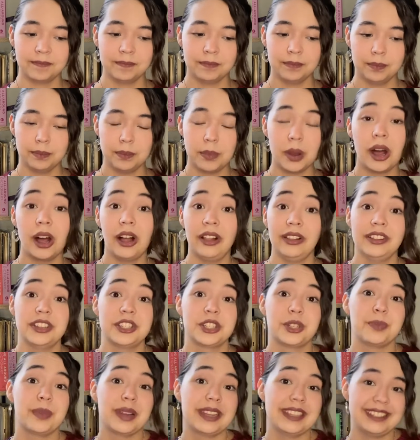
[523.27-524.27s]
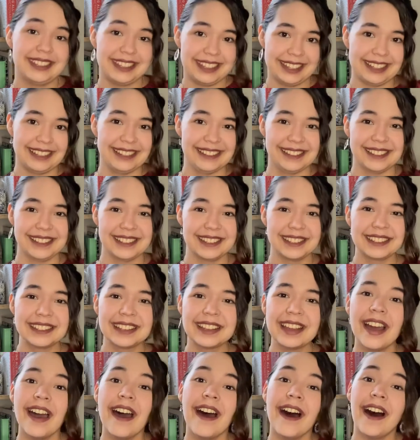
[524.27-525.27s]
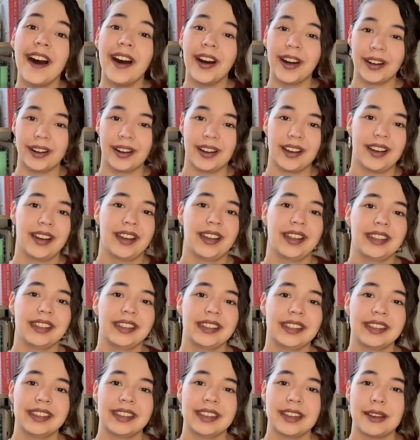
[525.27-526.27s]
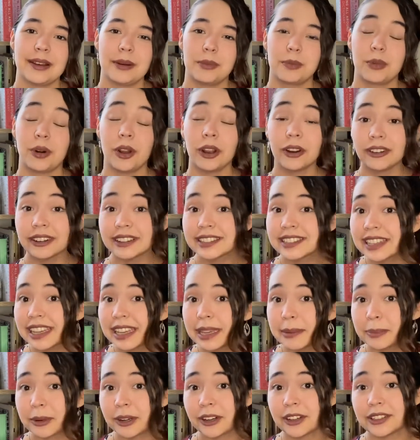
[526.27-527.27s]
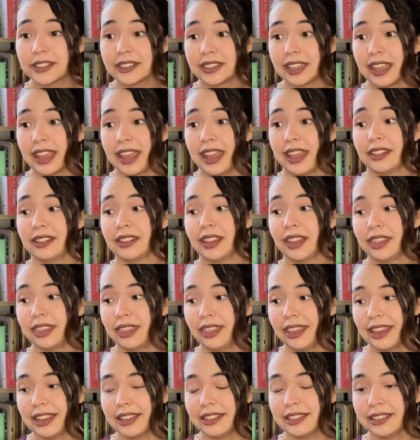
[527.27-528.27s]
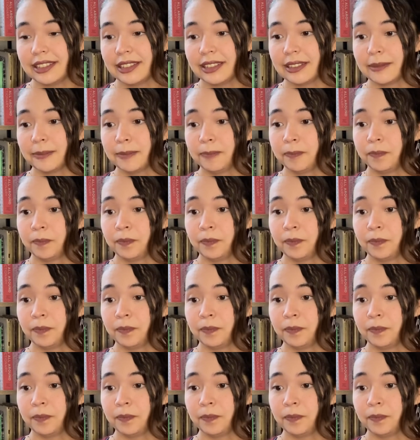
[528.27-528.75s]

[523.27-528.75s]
polish my skills on progress keepers and this